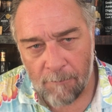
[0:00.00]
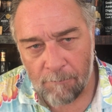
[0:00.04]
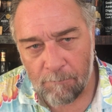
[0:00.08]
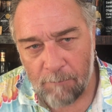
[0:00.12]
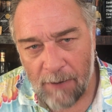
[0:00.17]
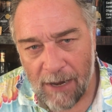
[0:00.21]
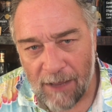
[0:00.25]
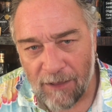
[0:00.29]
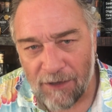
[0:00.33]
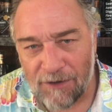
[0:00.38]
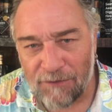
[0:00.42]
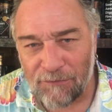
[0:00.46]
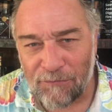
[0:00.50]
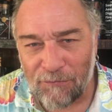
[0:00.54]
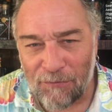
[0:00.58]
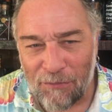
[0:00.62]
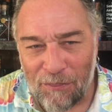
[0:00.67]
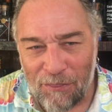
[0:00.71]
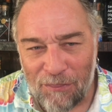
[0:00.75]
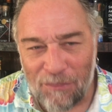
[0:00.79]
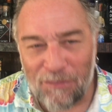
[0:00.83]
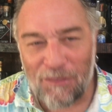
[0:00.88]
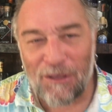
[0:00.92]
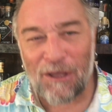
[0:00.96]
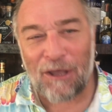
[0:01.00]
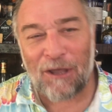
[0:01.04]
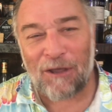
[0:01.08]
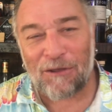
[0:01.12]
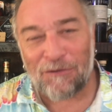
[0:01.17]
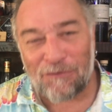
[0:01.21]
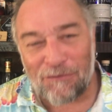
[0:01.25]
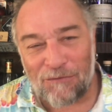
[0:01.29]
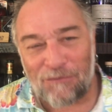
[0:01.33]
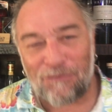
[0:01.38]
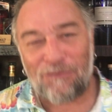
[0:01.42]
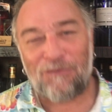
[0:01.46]
palate is thick
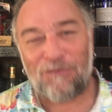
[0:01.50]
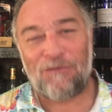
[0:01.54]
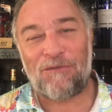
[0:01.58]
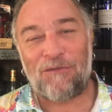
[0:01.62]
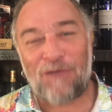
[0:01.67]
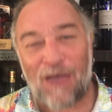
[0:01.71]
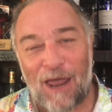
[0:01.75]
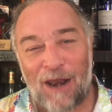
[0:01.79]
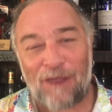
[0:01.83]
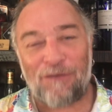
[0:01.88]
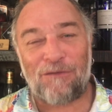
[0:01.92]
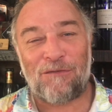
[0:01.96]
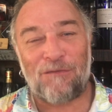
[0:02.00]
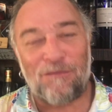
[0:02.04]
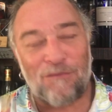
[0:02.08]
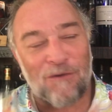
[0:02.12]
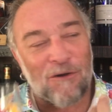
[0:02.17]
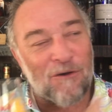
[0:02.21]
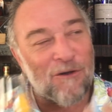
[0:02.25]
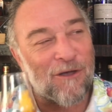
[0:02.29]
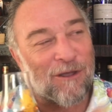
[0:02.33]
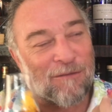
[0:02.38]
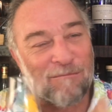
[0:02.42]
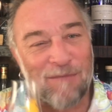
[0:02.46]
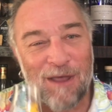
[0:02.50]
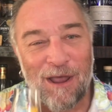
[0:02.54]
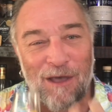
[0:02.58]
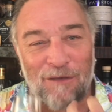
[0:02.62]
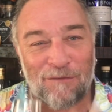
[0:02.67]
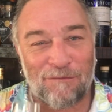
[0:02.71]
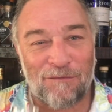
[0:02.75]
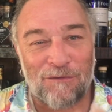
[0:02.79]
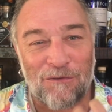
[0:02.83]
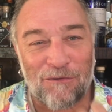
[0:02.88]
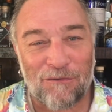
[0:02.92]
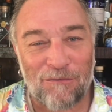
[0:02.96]
and satisfying
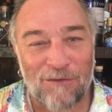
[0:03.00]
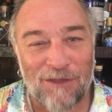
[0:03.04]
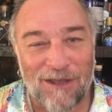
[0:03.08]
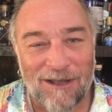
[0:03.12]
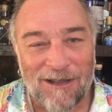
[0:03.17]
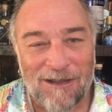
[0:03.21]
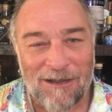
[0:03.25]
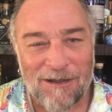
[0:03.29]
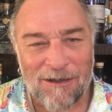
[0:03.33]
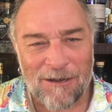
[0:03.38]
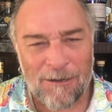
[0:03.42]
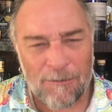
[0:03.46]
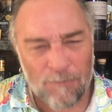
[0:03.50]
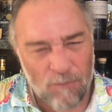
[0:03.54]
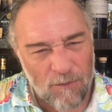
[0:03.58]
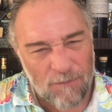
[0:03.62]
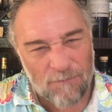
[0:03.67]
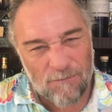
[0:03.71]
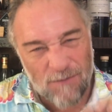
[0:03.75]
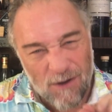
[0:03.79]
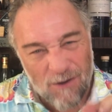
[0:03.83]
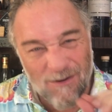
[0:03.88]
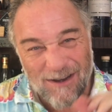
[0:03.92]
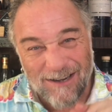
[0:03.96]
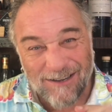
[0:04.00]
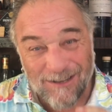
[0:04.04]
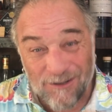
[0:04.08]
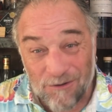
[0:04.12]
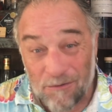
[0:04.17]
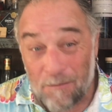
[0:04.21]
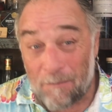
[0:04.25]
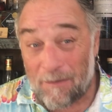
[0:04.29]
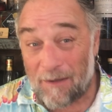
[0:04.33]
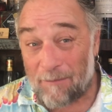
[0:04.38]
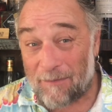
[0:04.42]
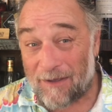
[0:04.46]
mouthfeel with very little
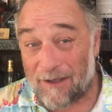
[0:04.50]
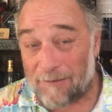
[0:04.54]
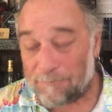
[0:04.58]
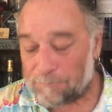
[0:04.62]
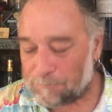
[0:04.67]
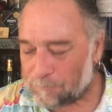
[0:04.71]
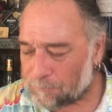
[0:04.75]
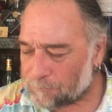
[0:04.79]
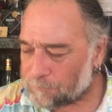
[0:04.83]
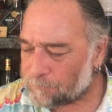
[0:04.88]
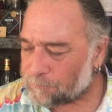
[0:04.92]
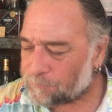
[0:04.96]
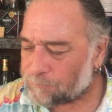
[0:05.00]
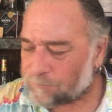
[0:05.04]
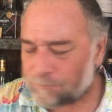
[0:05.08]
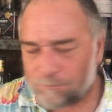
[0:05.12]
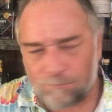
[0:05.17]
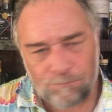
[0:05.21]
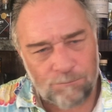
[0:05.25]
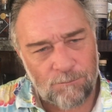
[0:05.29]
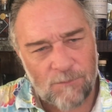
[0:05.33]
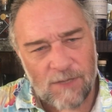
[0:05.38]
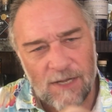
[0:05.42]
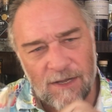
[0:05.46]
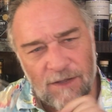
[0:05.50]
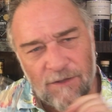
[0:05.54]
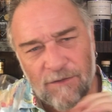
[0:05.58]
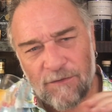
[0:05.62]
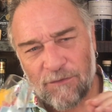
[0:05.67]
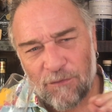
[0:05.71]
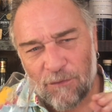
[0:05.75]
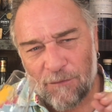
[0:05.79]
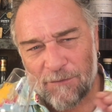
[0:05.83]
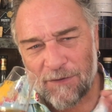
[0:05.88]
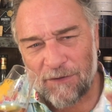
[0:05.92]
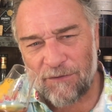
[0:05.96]
pepper. It's
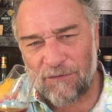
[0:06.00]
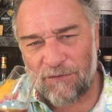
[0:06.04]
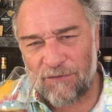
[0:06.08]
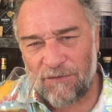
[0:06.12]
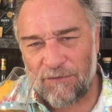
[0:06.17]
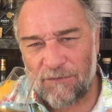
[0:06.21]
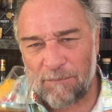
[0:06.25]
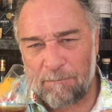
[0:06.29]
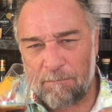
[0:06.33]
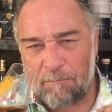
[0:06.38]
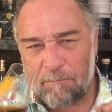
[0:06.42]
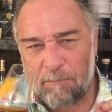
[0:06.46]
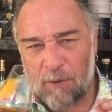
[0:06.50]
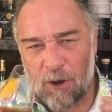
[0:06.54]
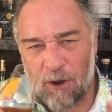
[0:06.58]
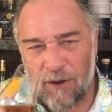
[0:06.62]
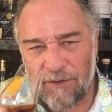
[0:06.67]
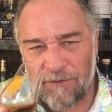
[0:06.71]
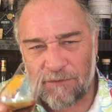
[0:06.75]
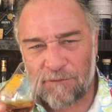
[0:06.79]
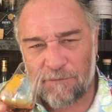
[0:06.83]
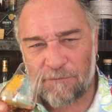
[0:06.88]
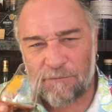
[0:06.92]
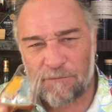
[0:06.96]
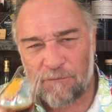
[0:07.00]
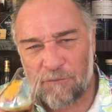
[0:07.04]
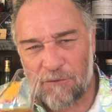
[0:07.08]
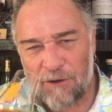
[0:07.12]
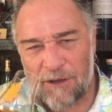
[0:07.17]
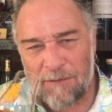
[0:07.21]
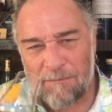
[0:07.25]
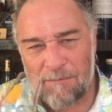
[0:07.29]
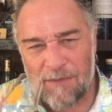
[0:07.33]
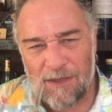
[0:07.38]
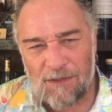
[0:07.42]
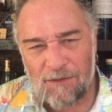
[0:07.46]
sort of a spiced
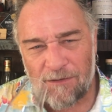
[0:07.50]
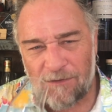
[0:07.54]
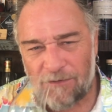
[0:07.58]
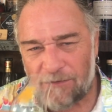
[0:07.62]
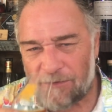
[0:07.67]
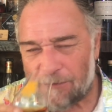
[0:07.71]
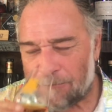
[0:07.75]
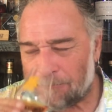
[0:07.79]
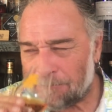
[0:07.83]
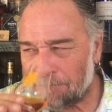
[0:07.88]
fruity mince,